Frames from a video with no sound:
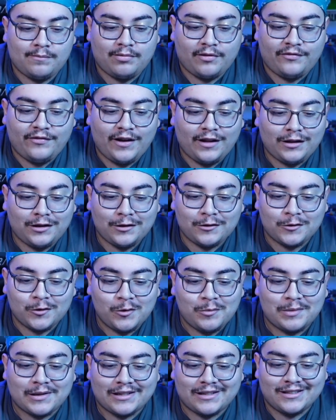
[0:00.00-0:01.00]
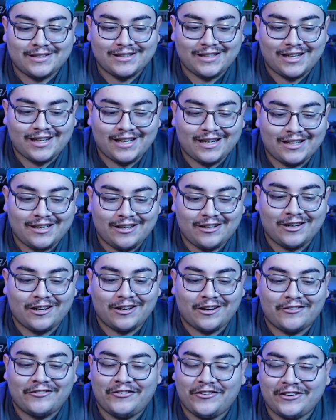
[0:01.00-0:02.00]
Professor Lupin. Uh, no,
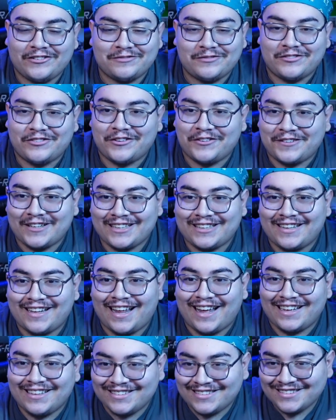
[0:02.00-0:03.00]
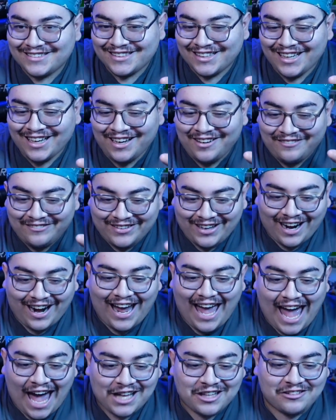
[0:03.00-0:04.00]
no, no. First, before we get to that, we
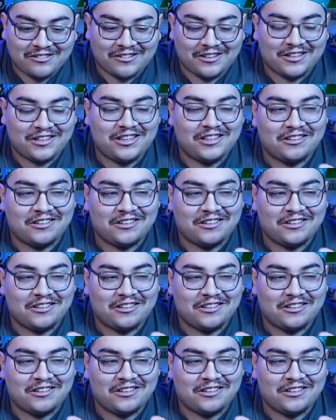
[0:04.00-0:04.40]
got Astra.